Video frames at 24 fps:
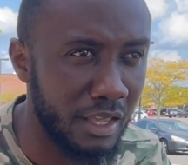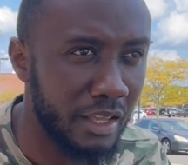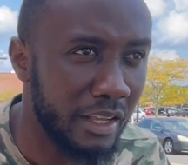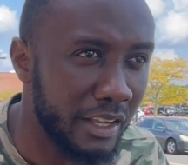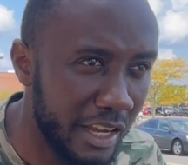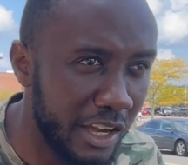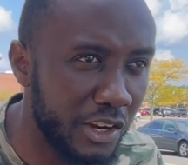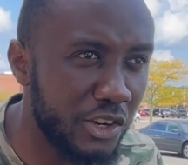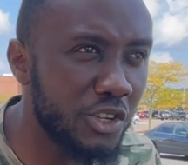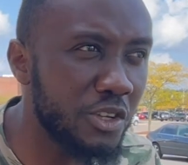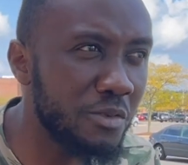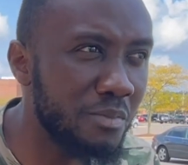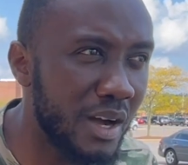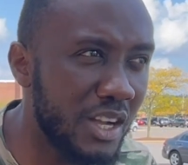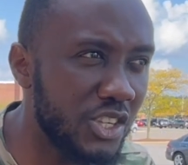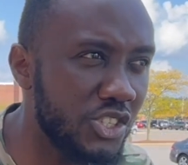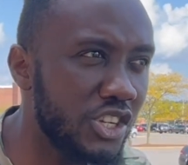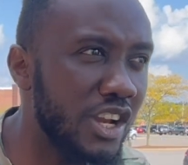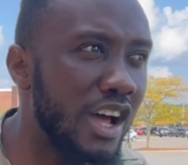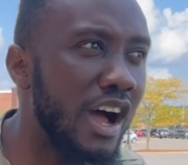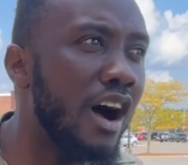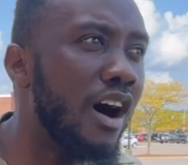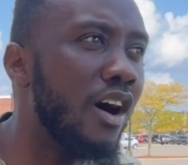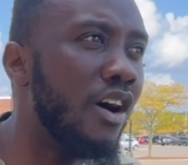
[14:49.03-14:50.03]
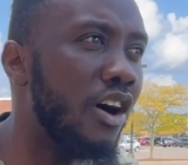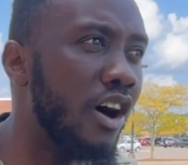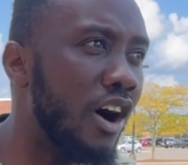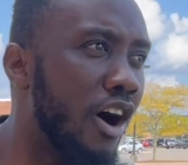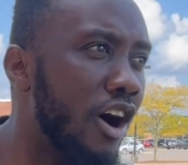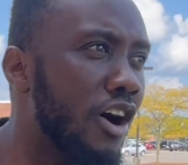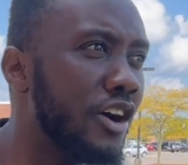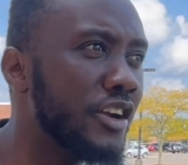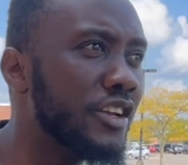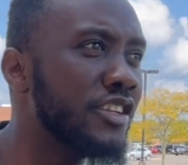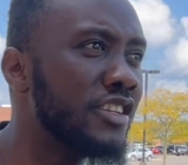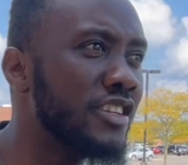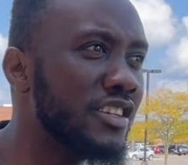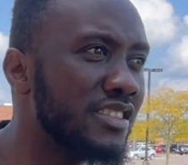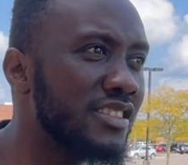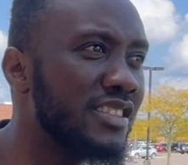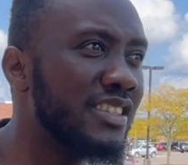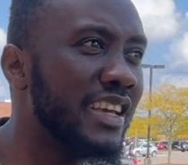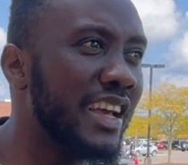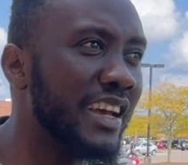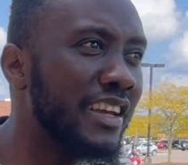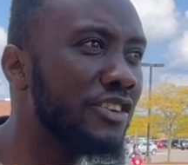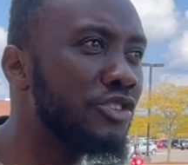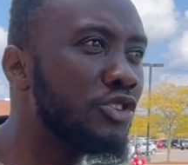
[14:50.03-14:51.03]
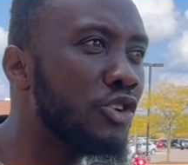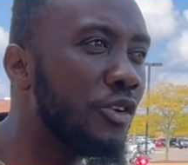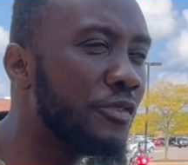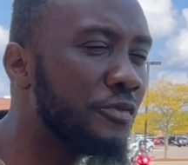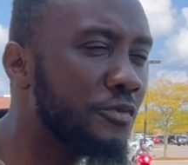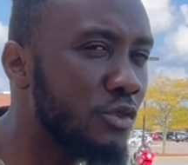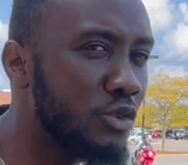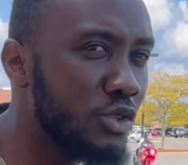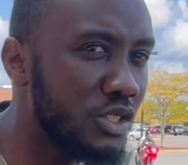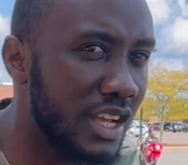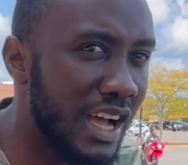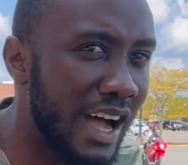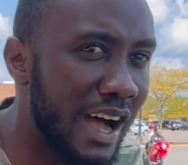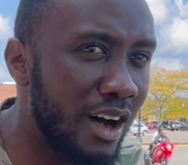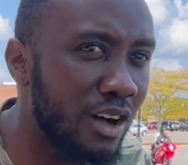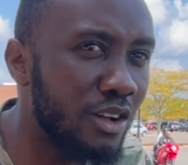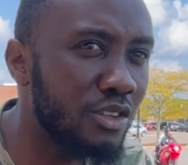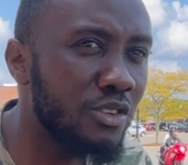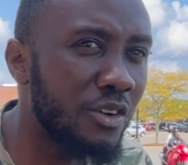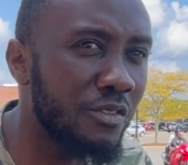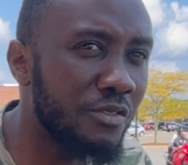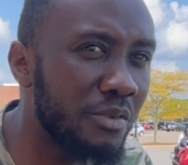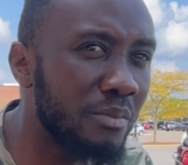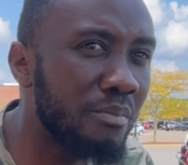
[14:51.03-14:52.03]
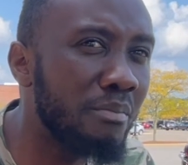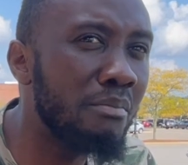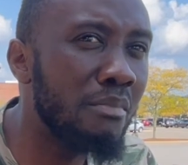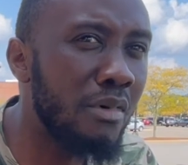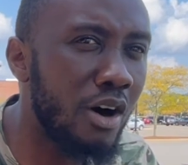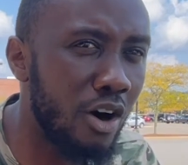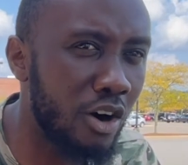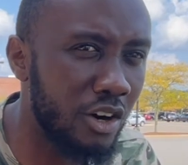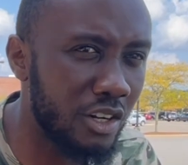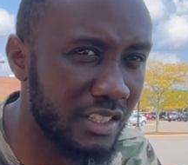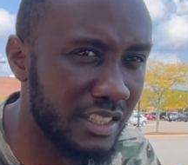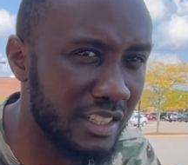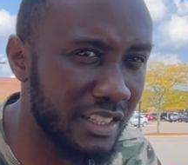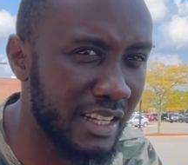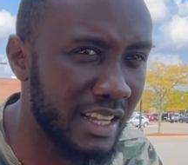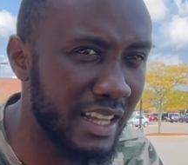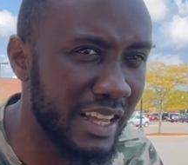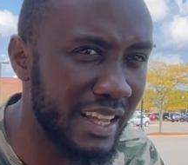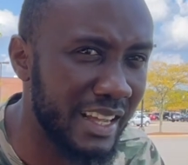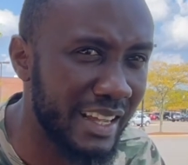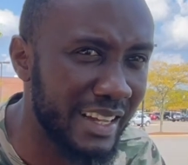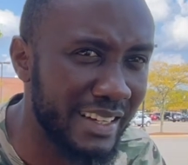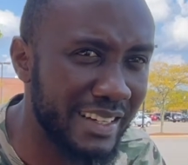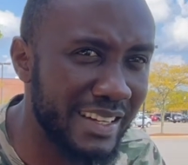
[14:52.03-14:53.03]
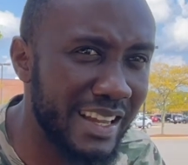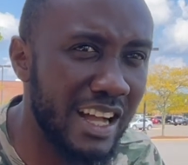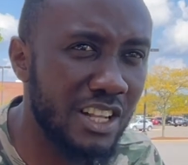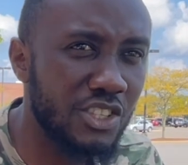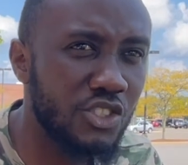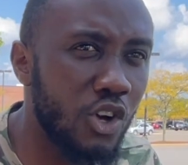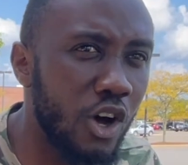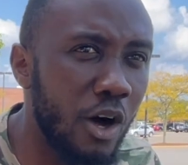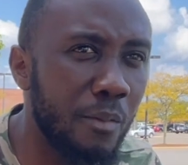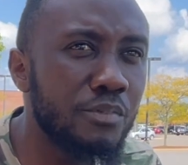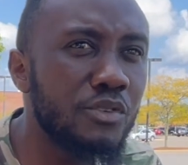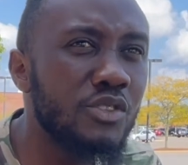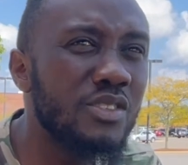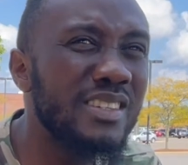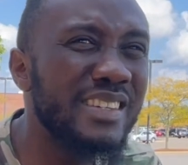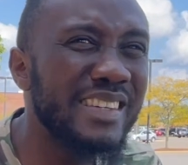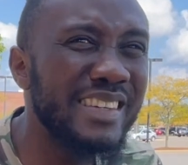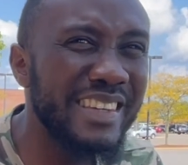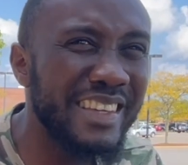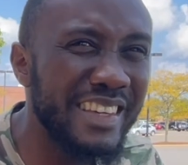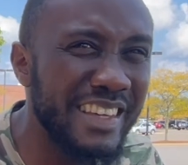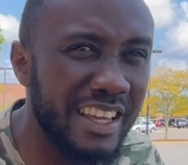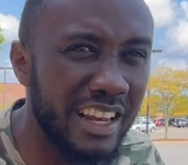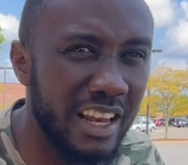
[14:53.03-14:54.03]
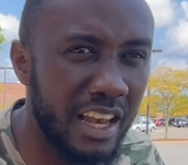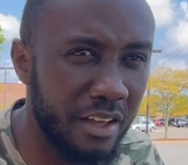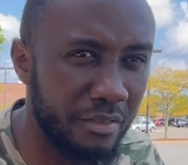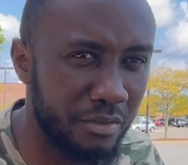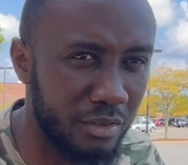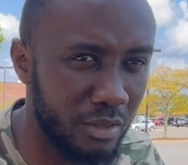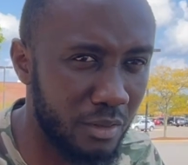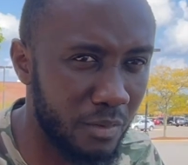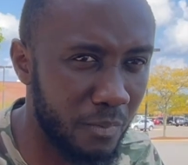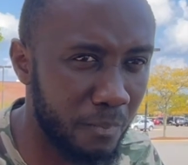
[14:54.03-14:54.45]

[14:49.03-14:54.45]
Can you imagine how hard it is getting your foot out of mud that's up to knee level?